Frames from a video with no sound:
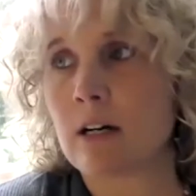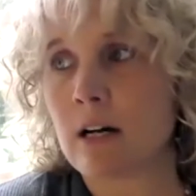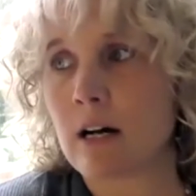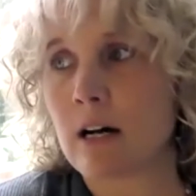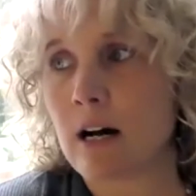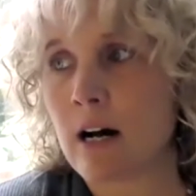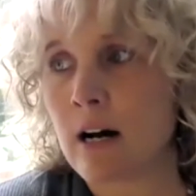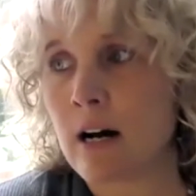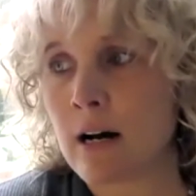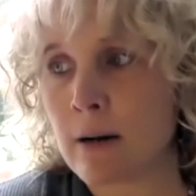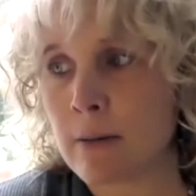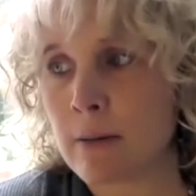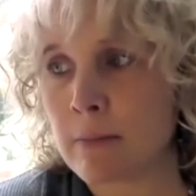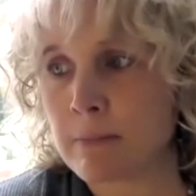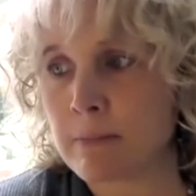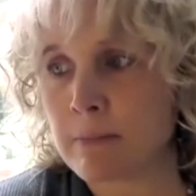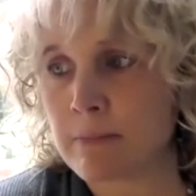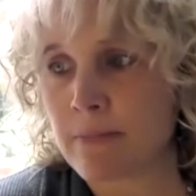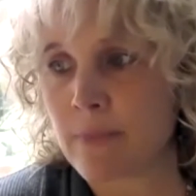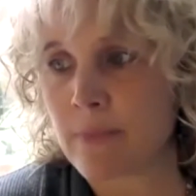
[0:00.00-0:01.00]

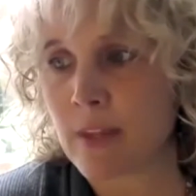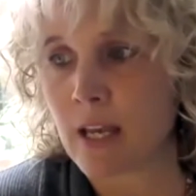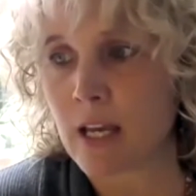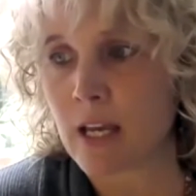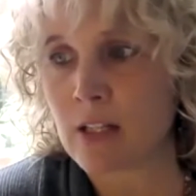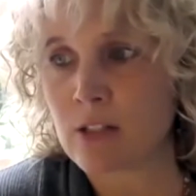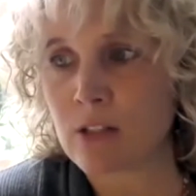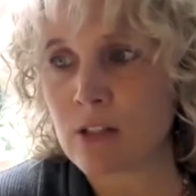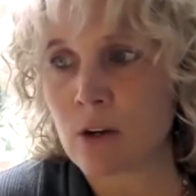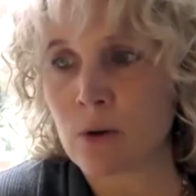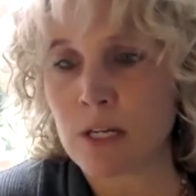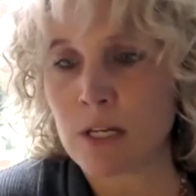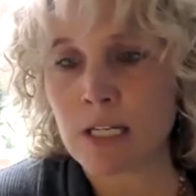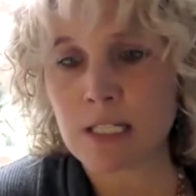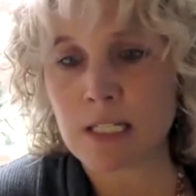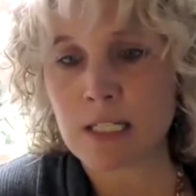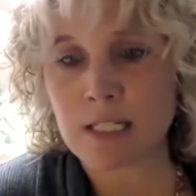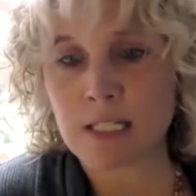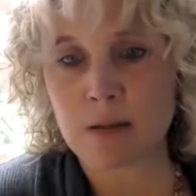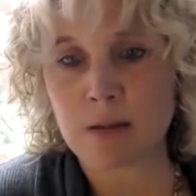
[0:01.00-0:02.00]
And so
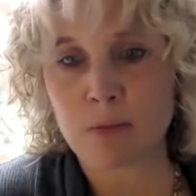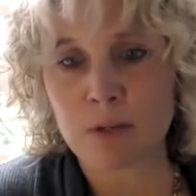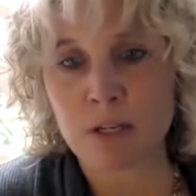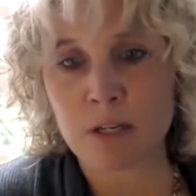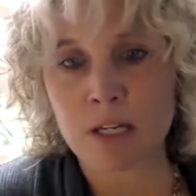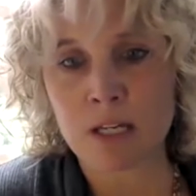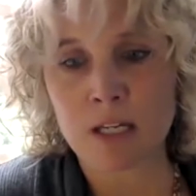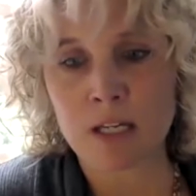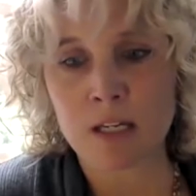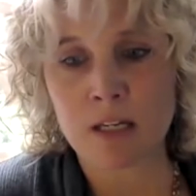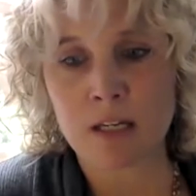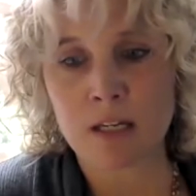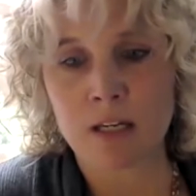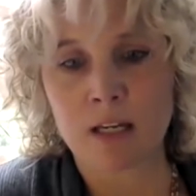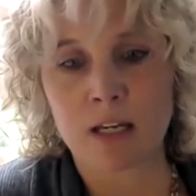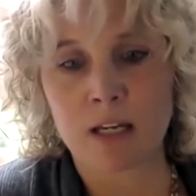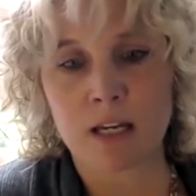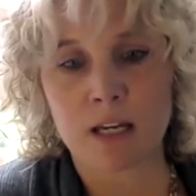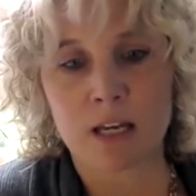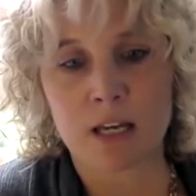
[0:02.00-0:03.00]
ETTP
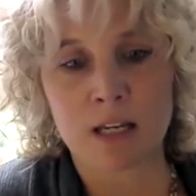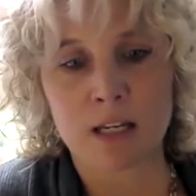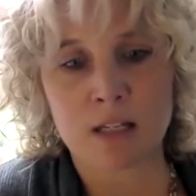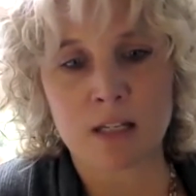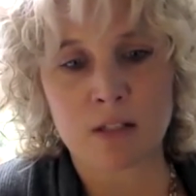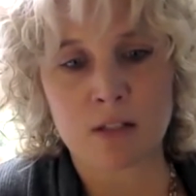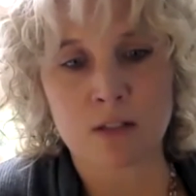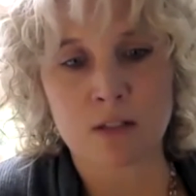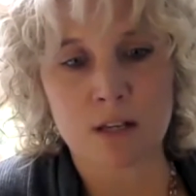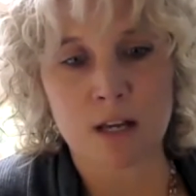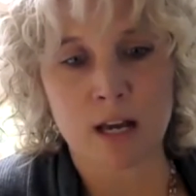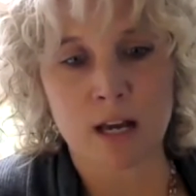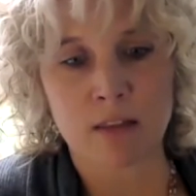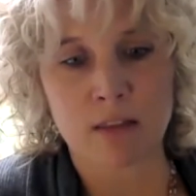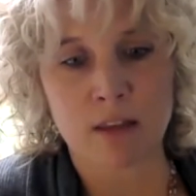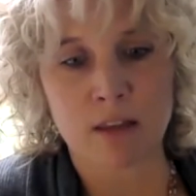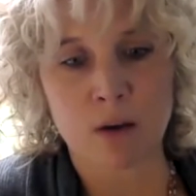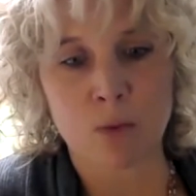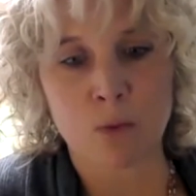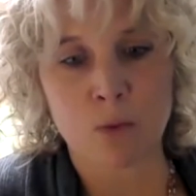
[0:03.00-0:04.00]
is, I
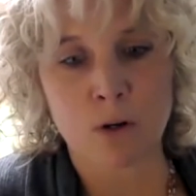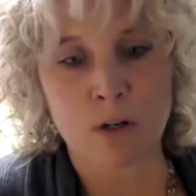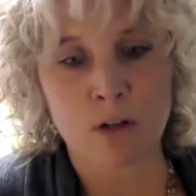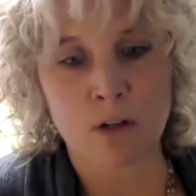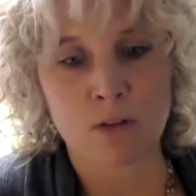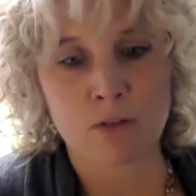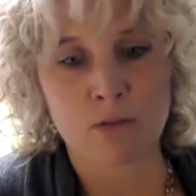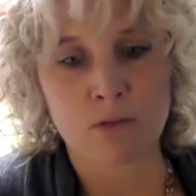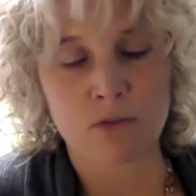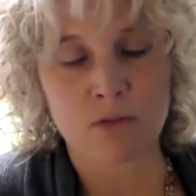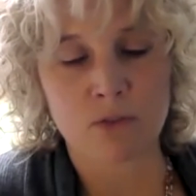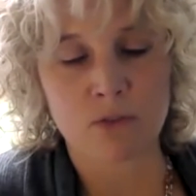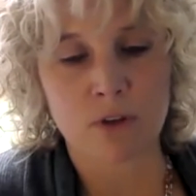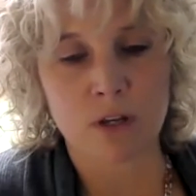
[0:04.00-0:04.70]
think, one of